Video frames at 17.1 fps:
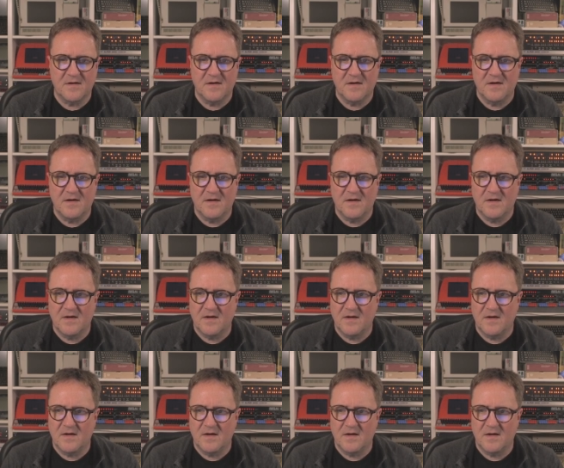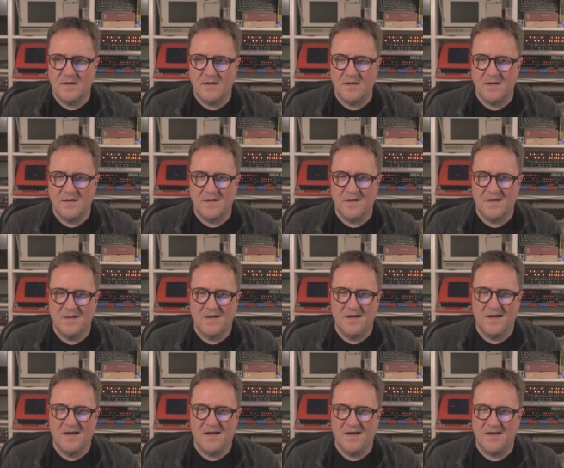
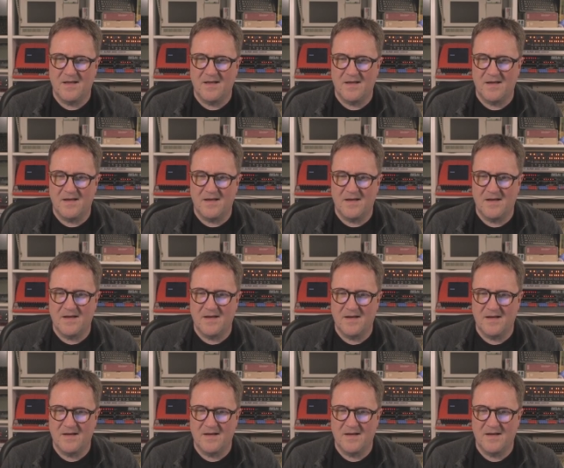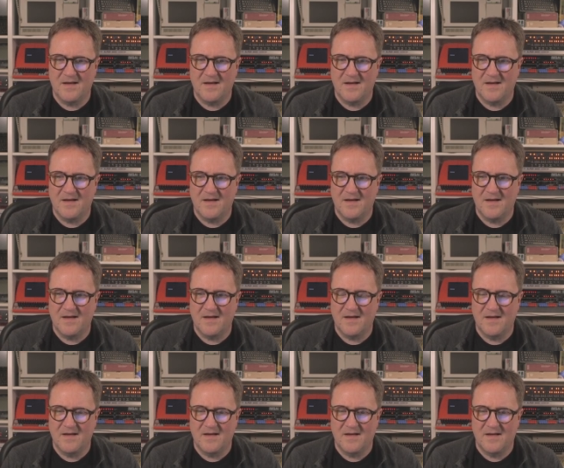
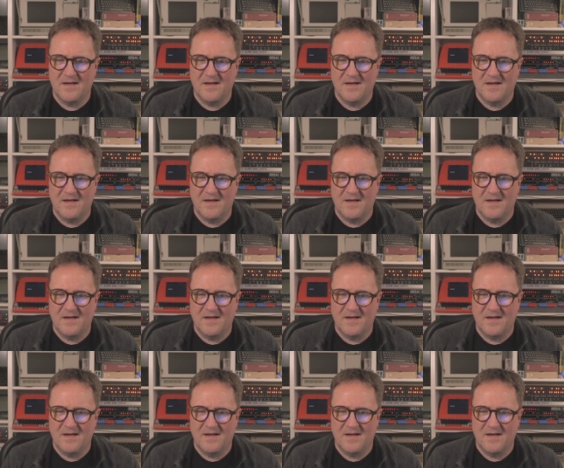Nothing is said.